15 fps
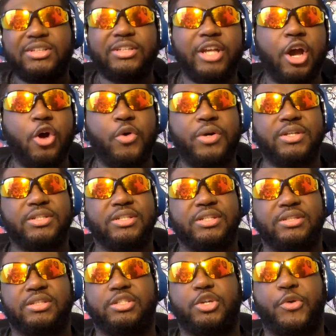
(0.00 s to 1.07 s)
Yo is
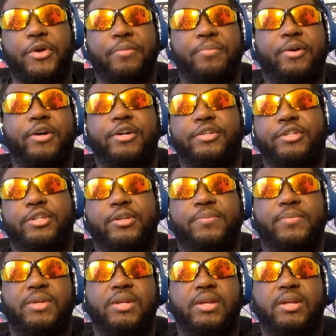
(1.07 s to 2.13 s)
a stoic person.
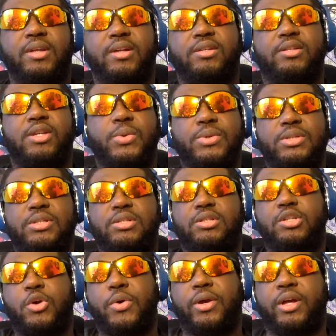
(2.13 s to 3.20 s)
Someone who's
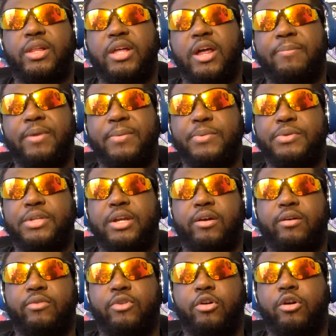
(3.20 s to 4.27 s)
stoic, a lot of people
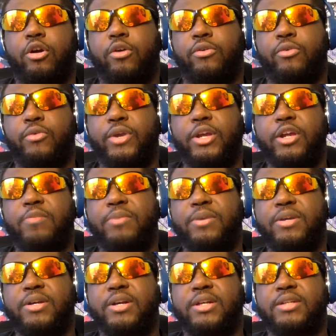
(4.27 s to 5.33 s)
say they're hard to read
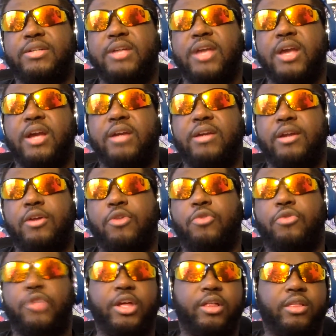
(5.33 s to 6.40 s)
because they
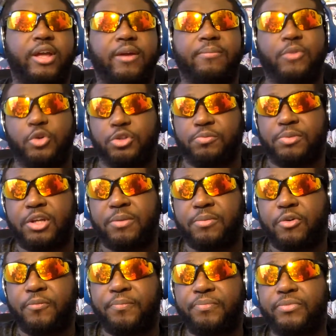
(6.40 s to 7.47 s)
don't think like most
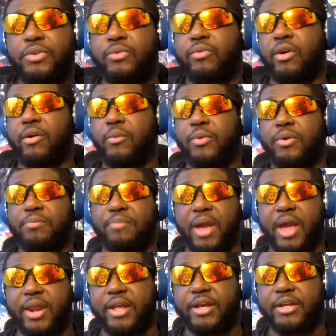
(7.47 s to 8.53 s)
people. Where everyone
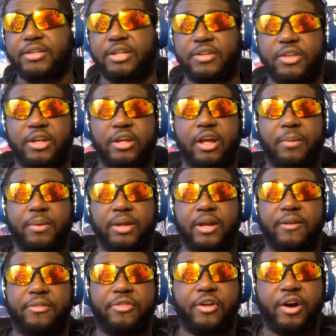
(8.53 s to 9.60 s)
panics, they think
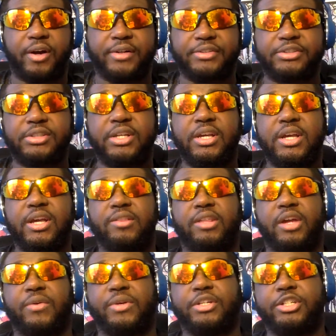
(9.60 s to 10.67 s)
complicated thoughts,
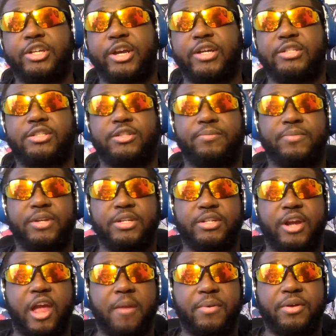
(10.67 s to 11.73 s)
they reject some things
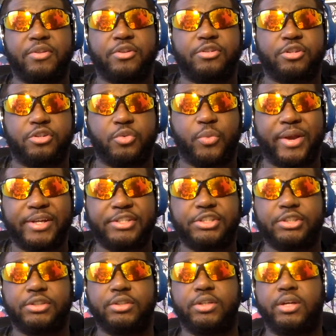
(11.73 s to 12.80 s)
that are happening in their
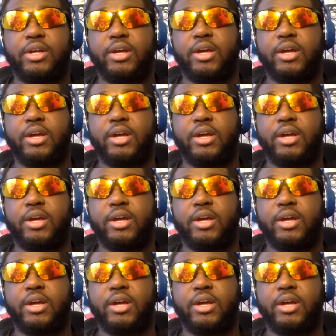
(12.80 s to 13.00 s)
situation.